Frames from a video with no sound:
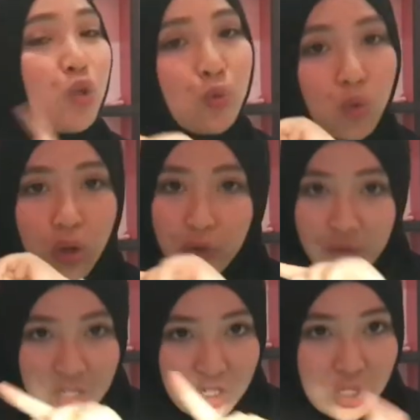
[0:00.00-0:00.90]
You
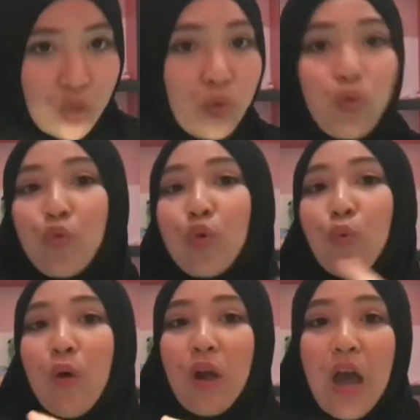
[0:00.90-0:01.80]
already knew you
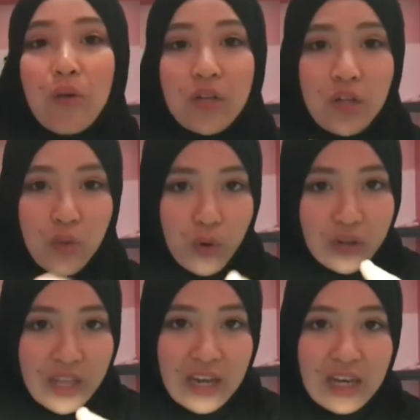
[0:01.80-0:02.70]
walk out the
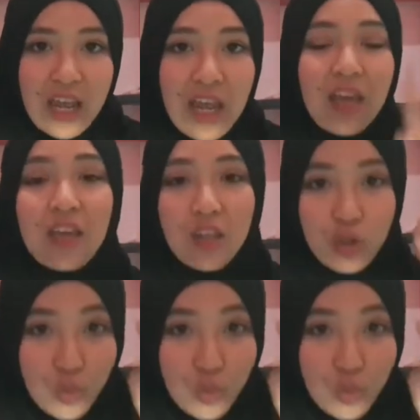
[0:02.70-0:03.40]
door that day,